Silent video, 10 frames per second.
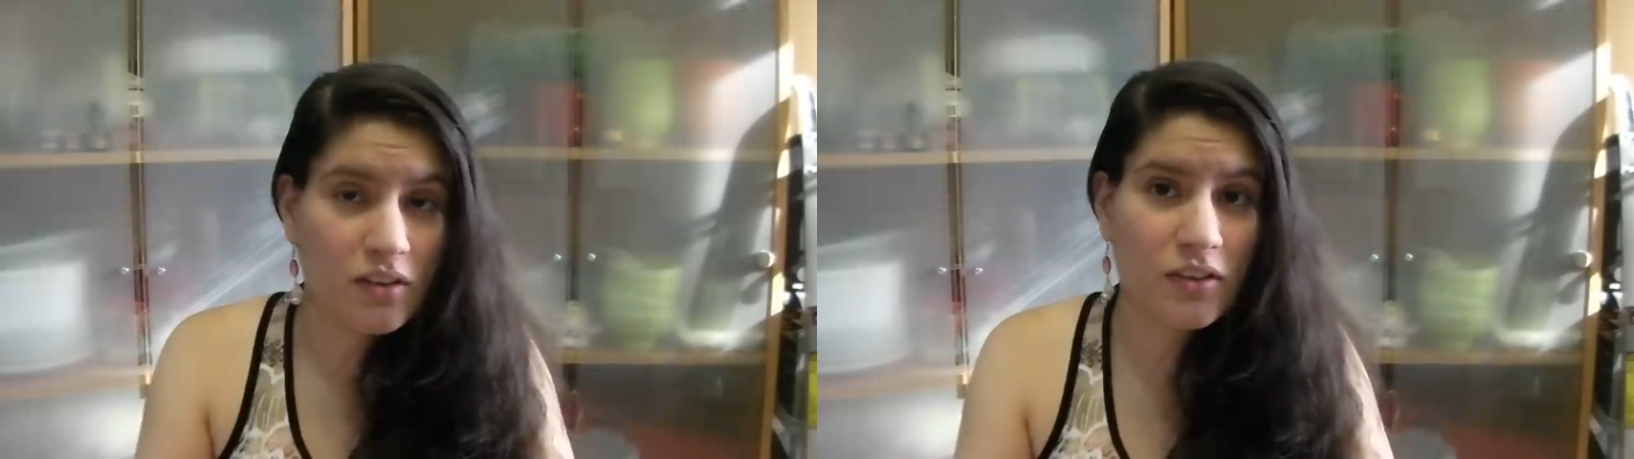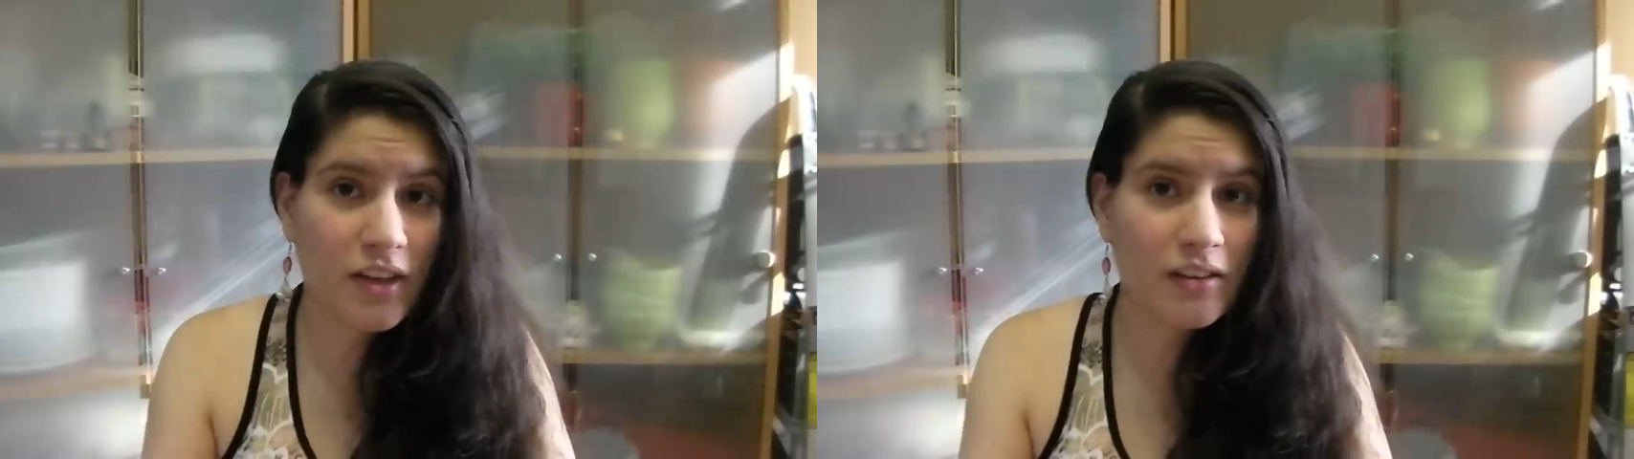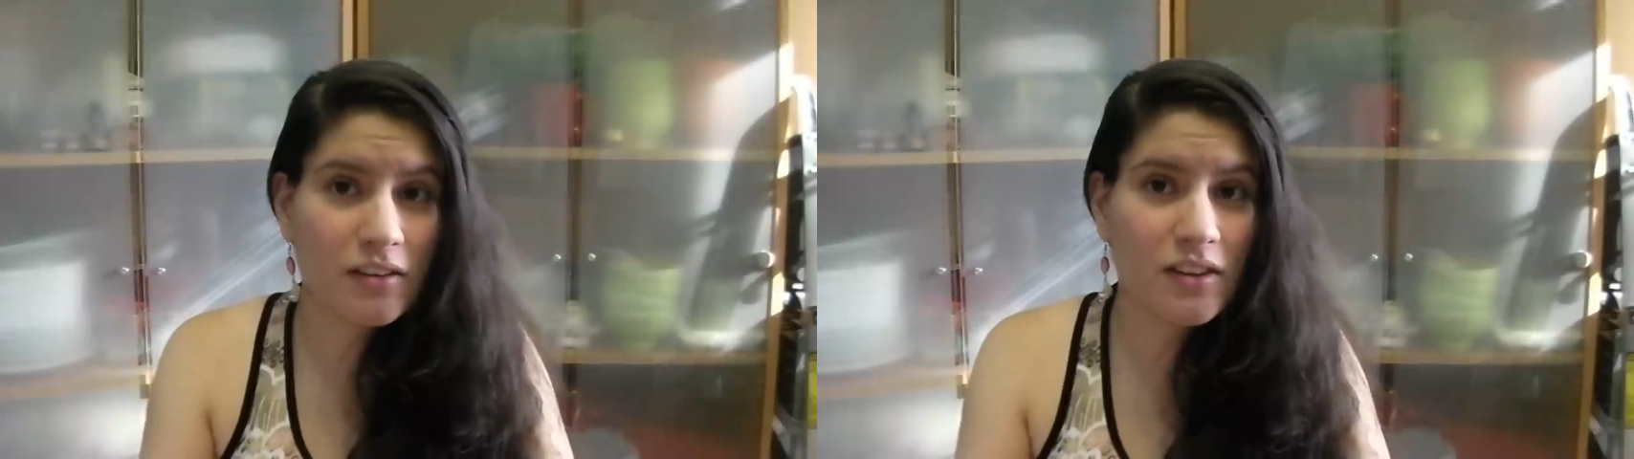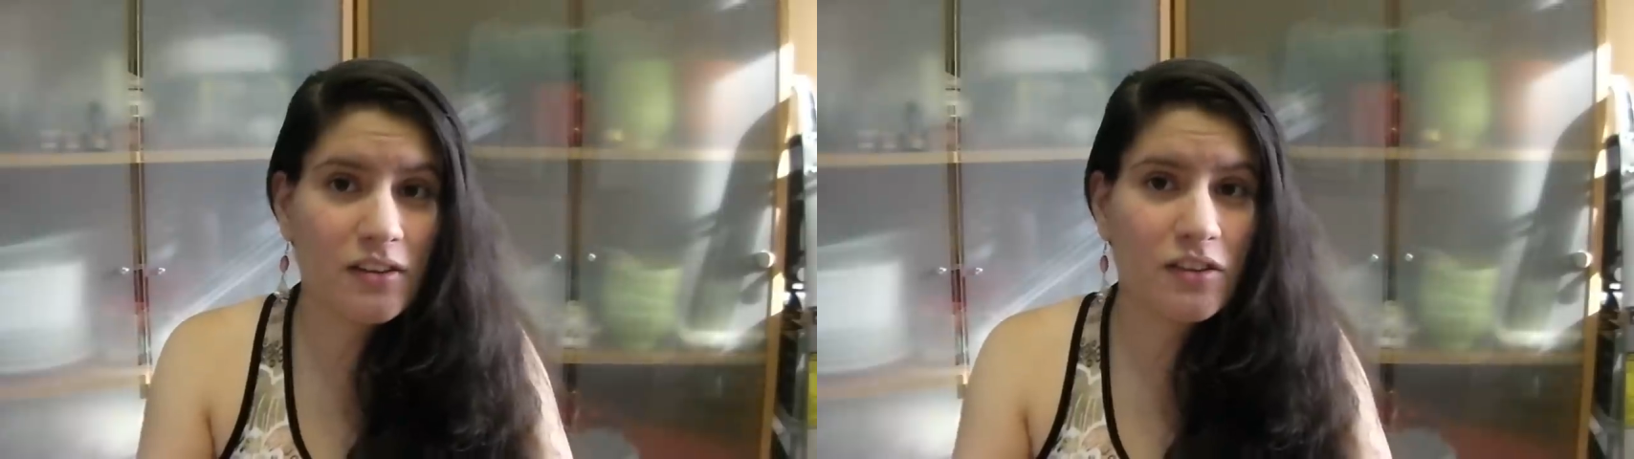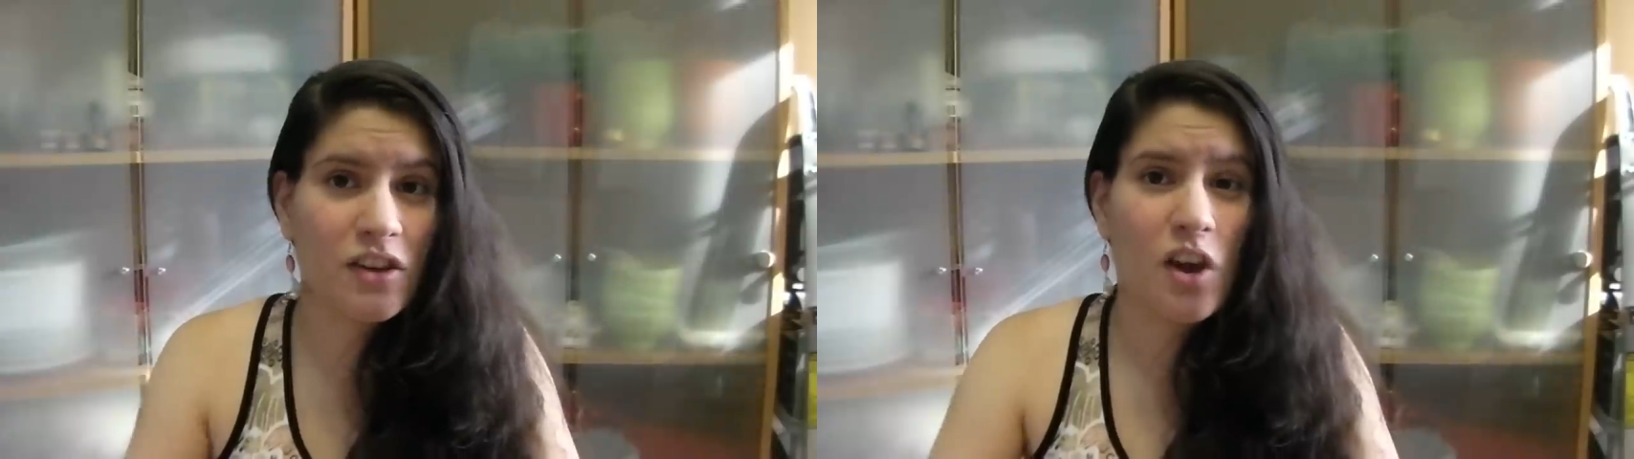Sex
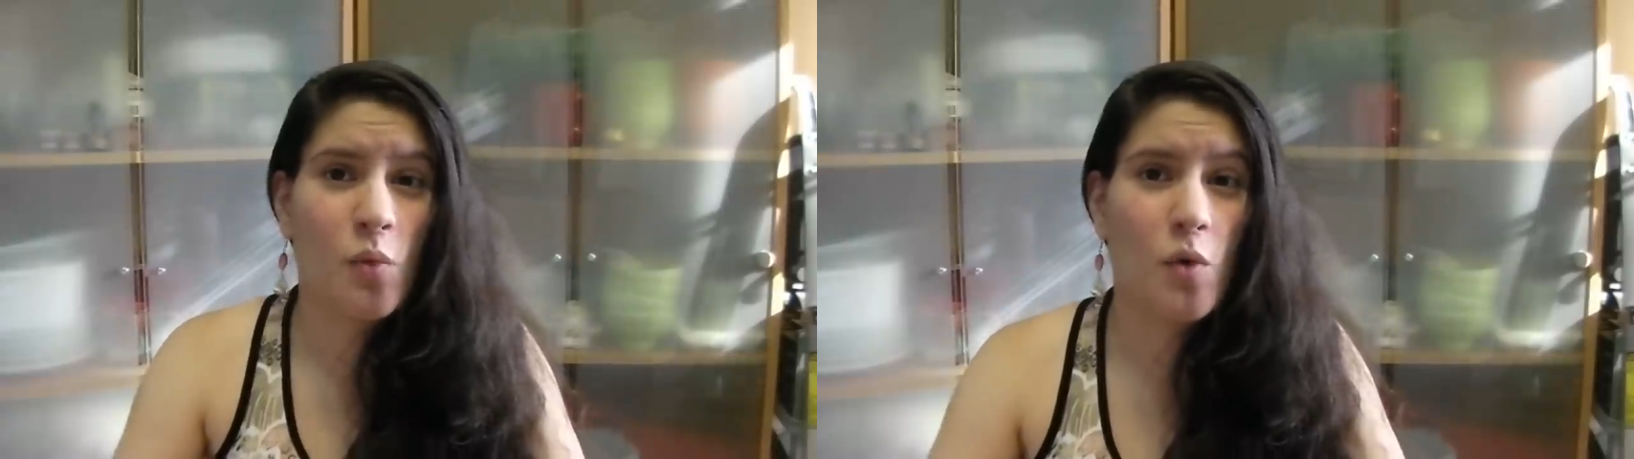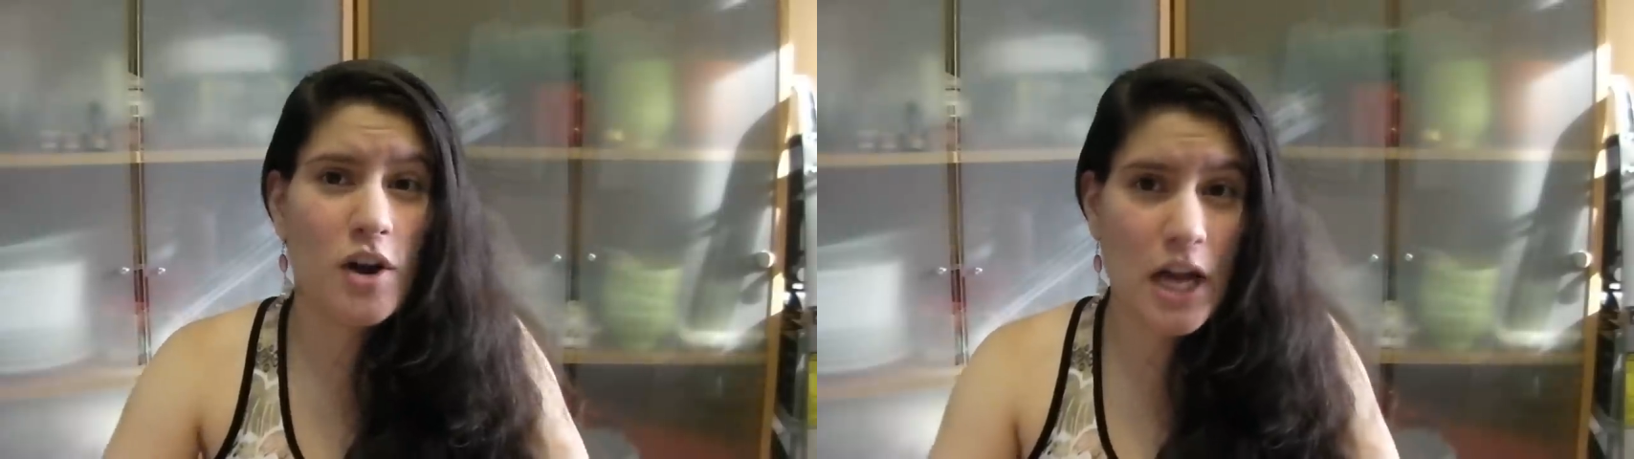scenes, we're